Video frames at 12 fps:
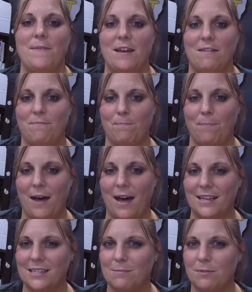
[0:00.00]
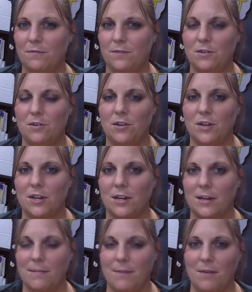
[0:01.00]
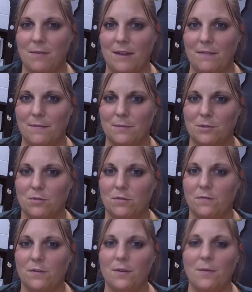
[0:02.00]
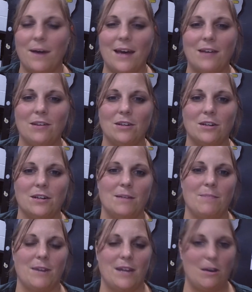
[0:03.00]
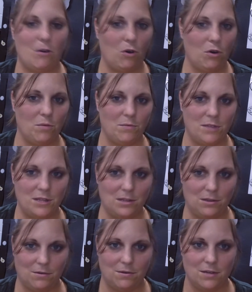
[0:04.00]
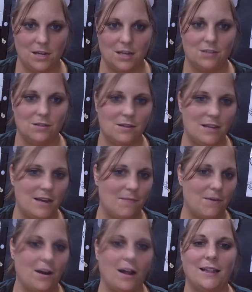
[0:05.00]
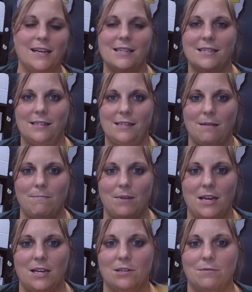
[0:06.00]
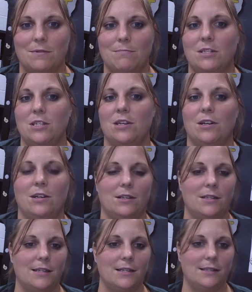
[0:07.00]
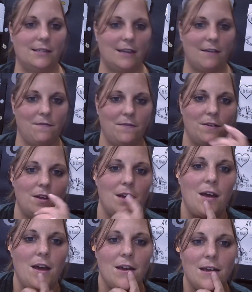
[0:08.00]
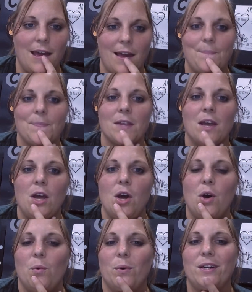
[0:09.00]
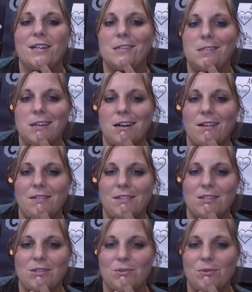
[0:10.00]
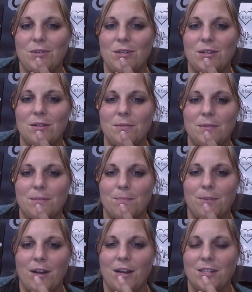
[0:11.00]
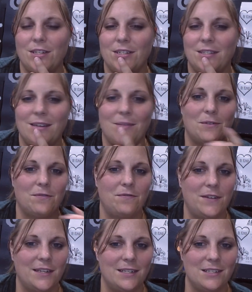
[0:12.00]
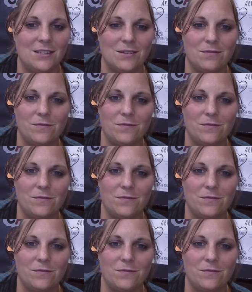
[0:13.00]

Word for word: if possible, if you know you're going to be away from school for a while, you're going to bring it home with you so that we're all on the same page with materials and stuff. Okay. We're going to start off the school year with projects that will fit into the